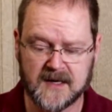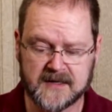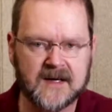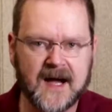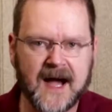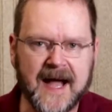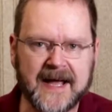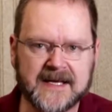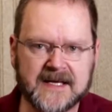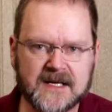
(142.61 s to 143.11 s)

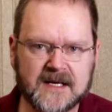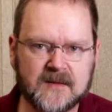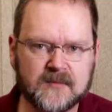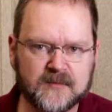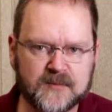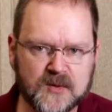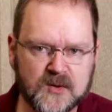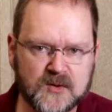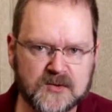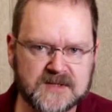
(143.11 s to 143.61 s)
Hiking
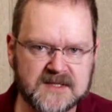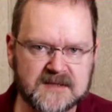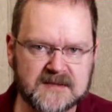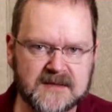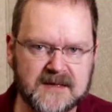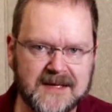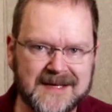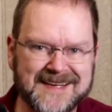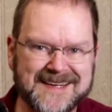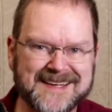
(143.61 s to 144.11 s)
boots
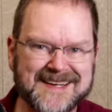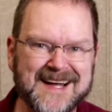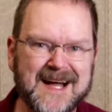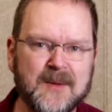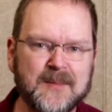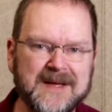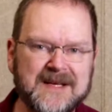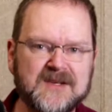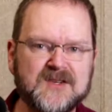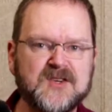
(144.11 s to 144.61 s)

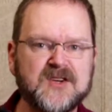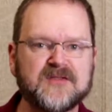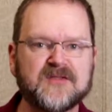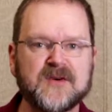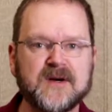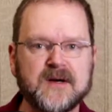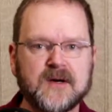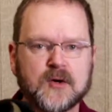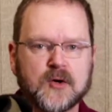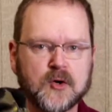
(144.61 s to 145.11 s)
come in
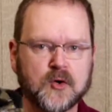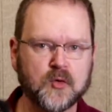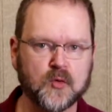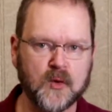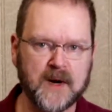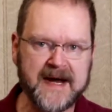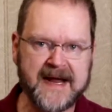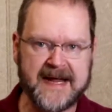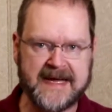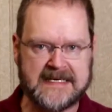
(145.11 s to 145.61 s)
different
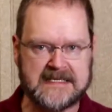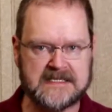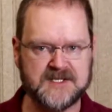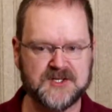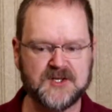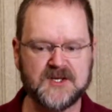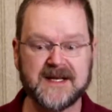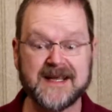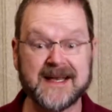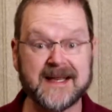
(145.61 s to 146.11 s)
grades.
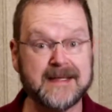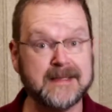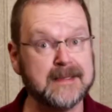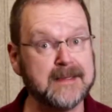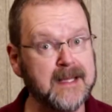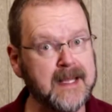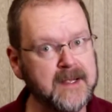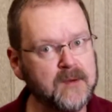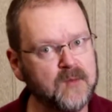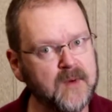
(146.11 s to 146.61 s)
You can get a
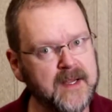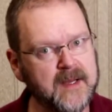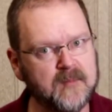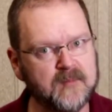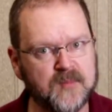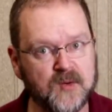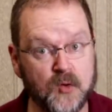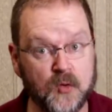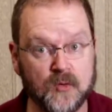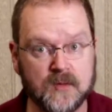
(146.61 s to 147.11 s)
lightweight
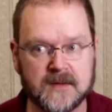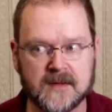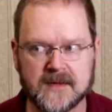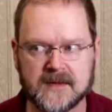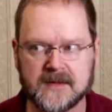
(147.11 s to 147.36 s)
boot,